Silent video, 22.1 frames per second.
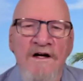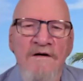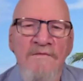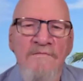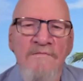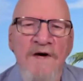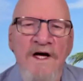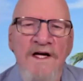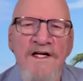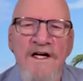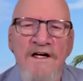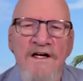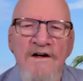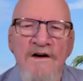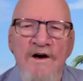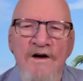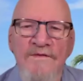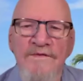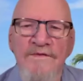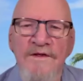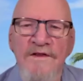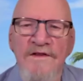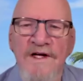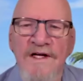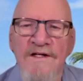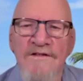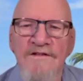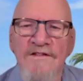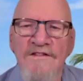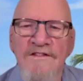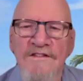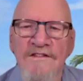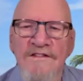making off with
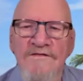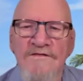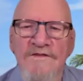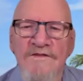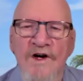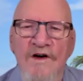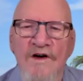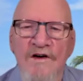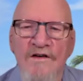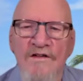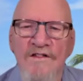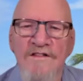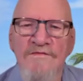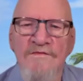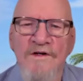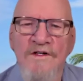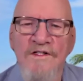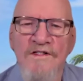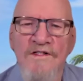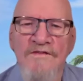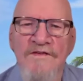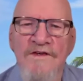thousands of dollars worth